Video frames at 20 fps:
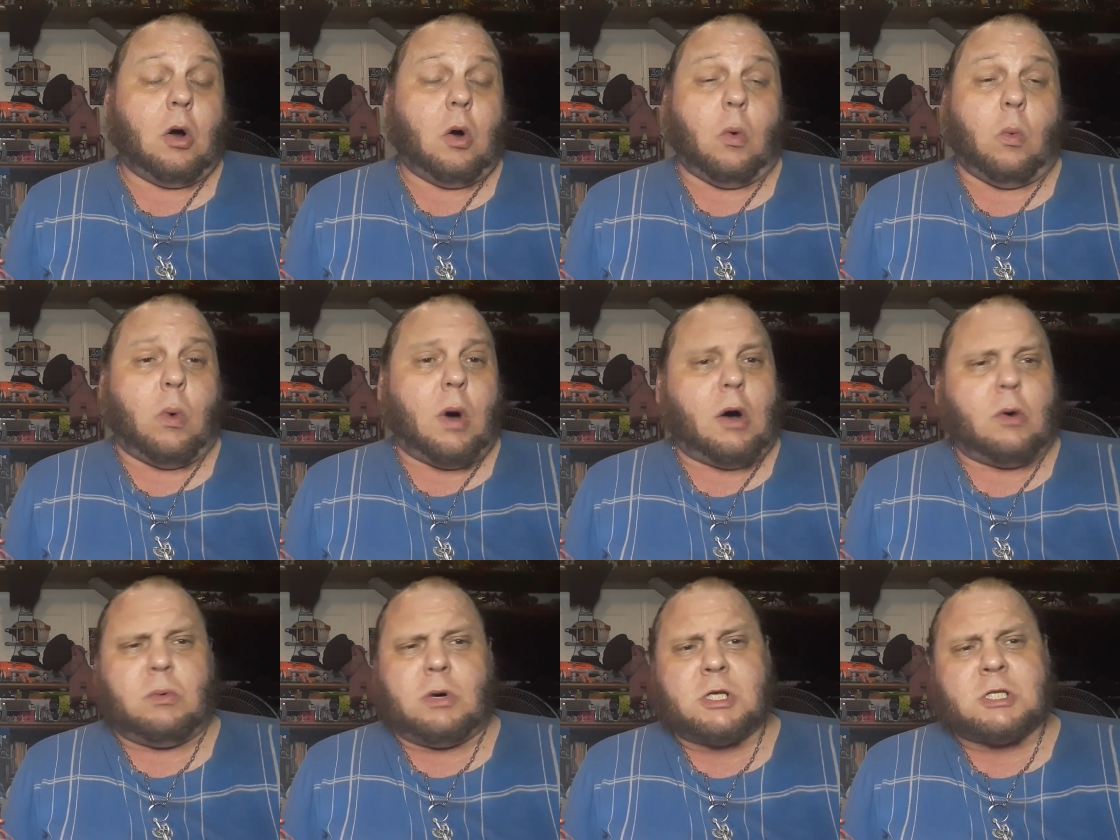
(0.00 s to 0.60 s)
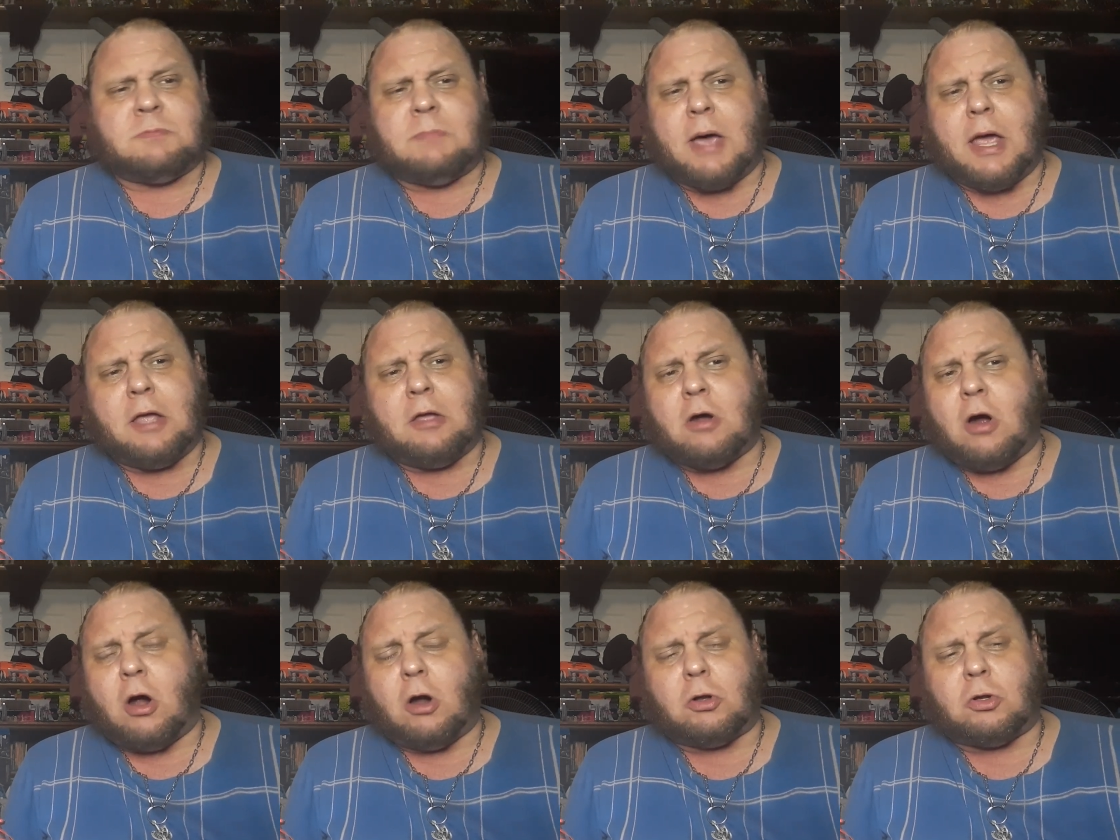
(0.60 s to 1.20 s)
Well, was my
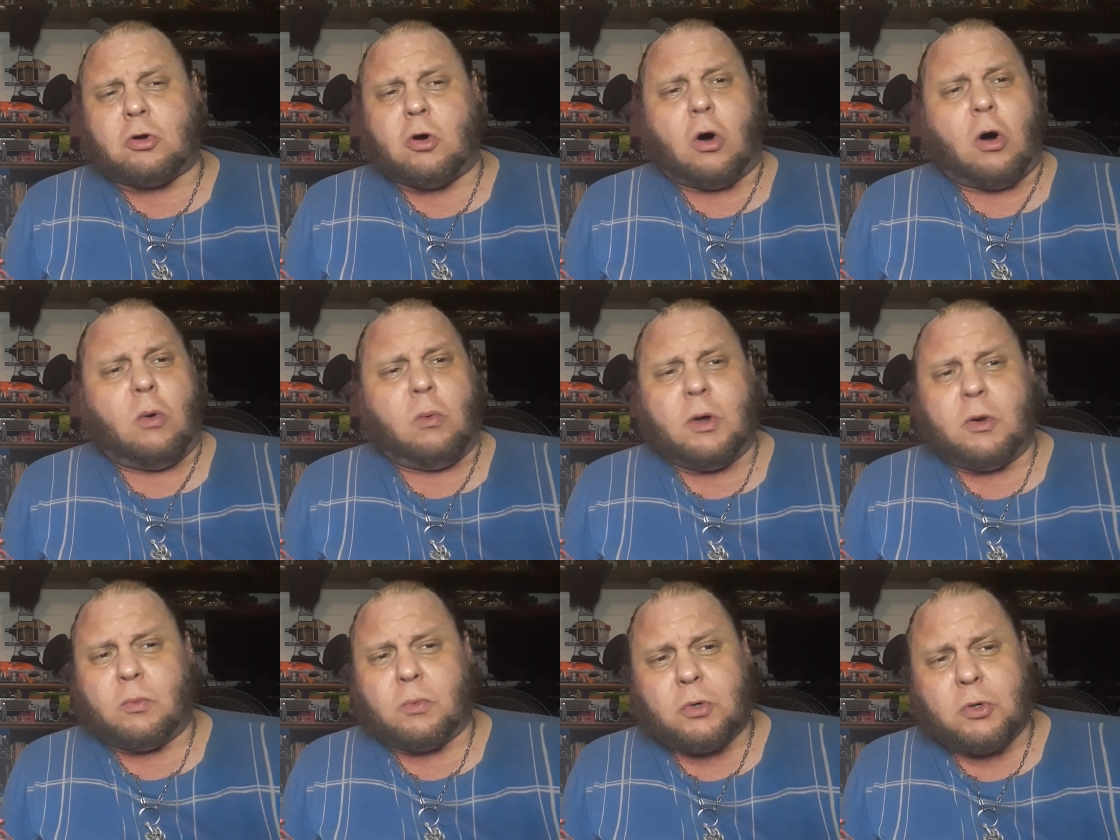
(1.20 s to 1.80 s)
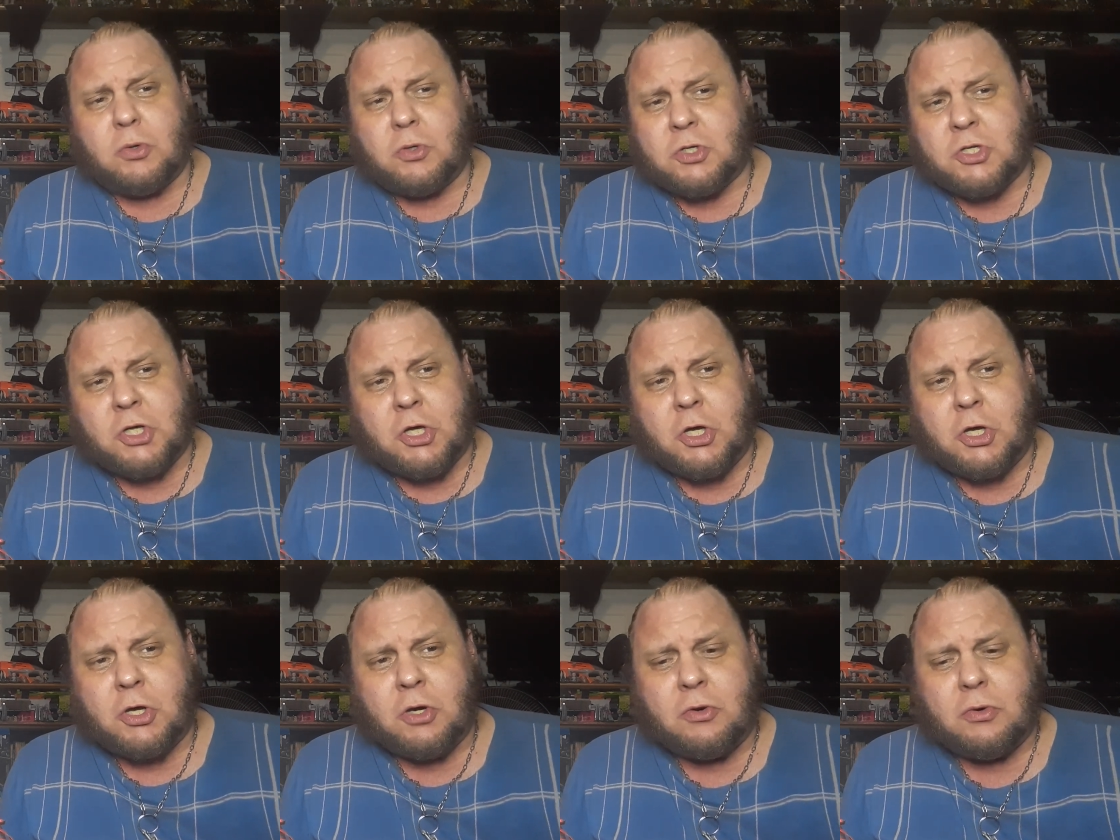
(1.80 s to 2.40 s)
guard Colwen rude to
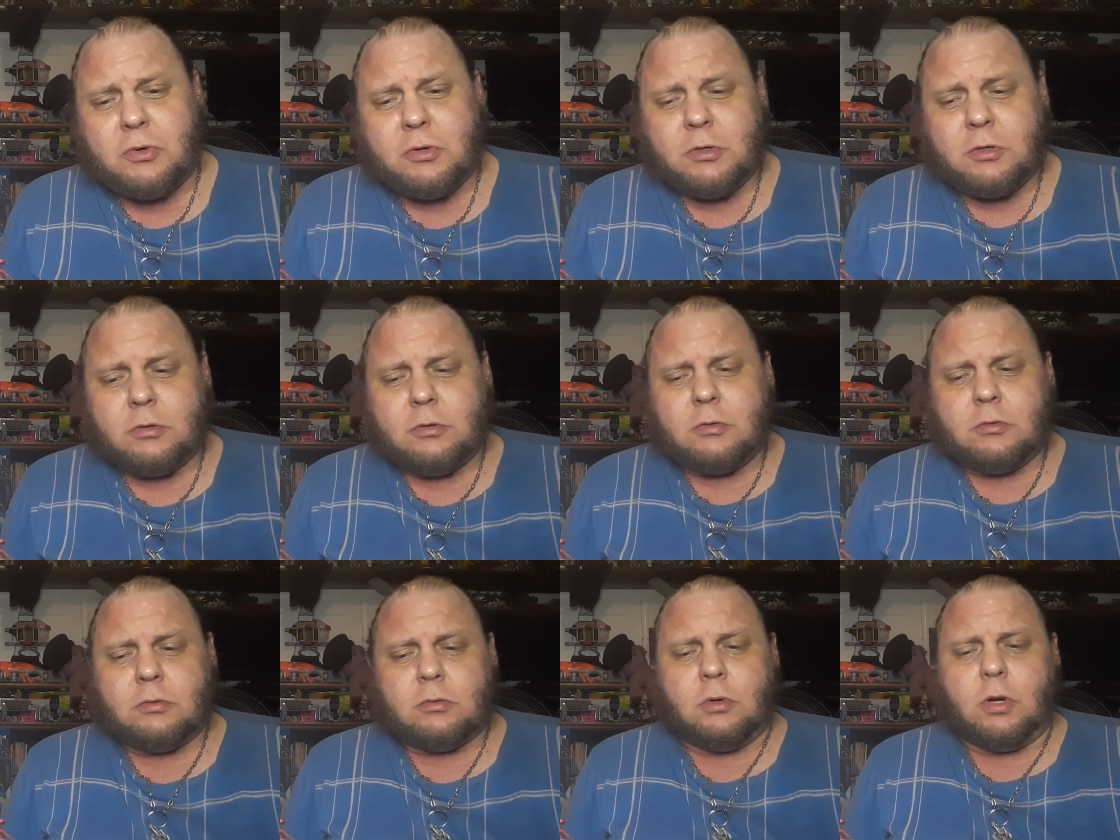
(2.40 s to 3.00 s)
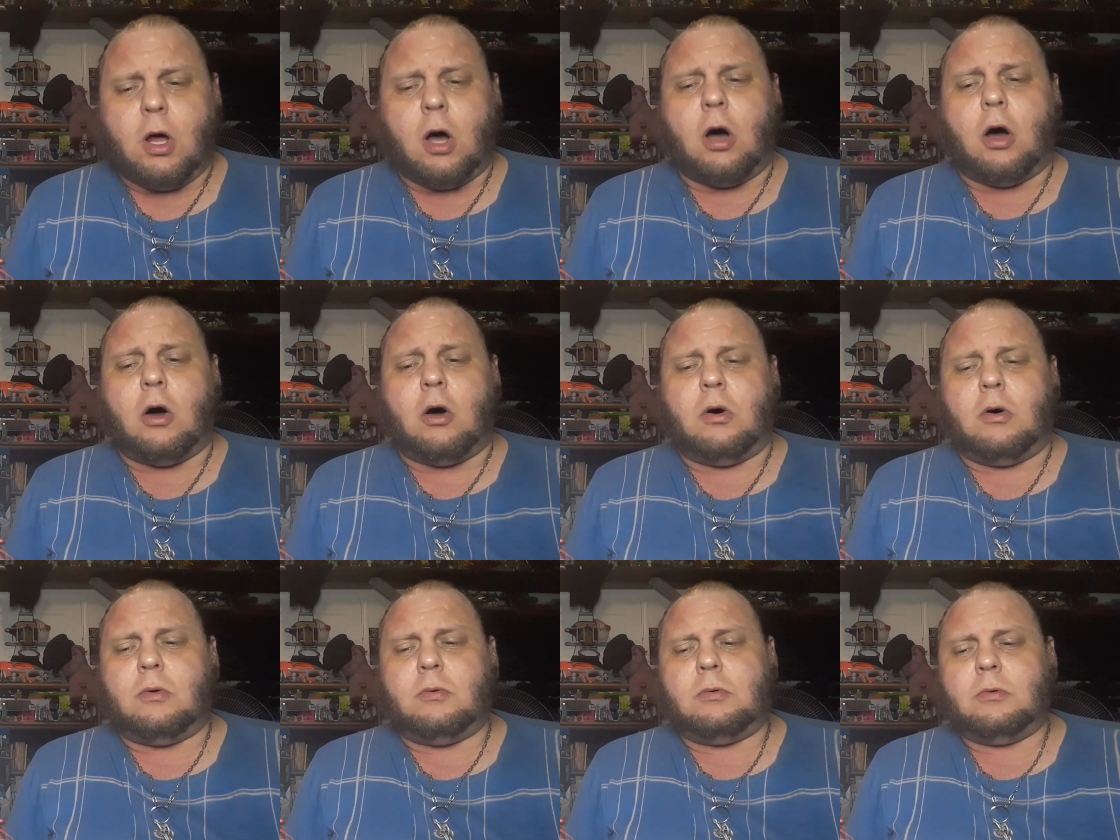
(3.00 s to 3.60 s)
you?
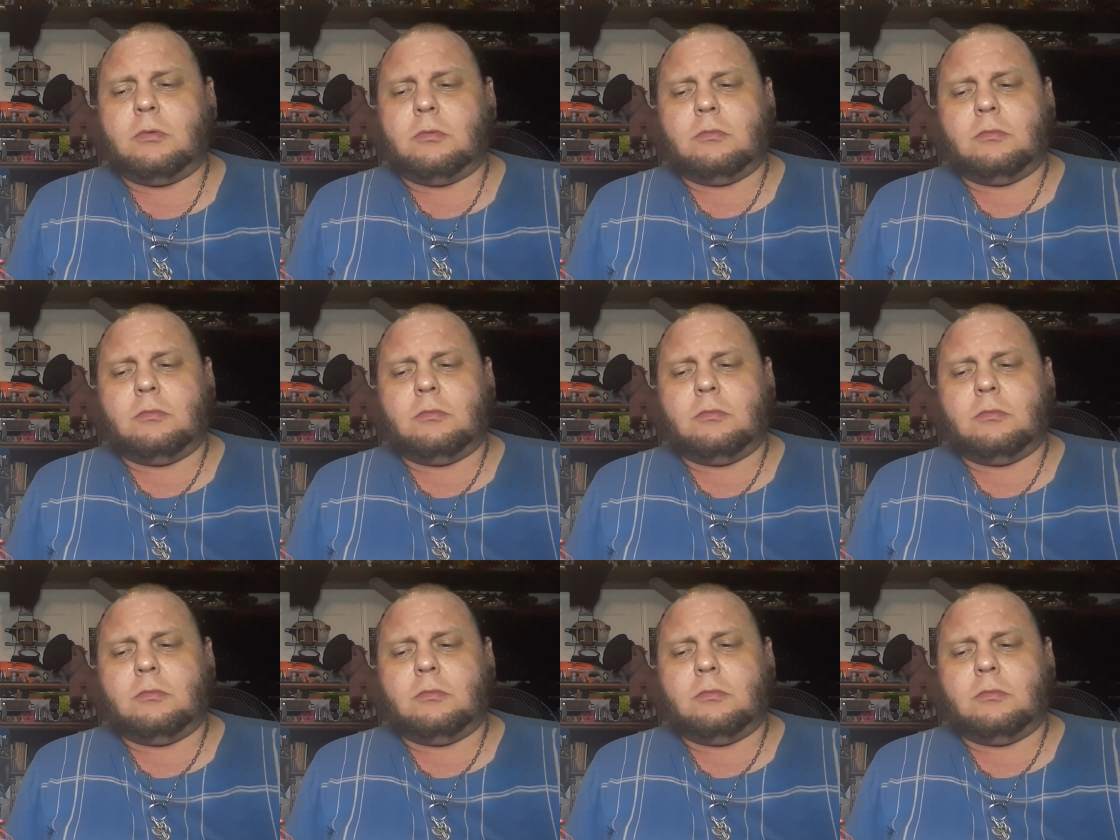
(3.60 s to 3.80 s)
No.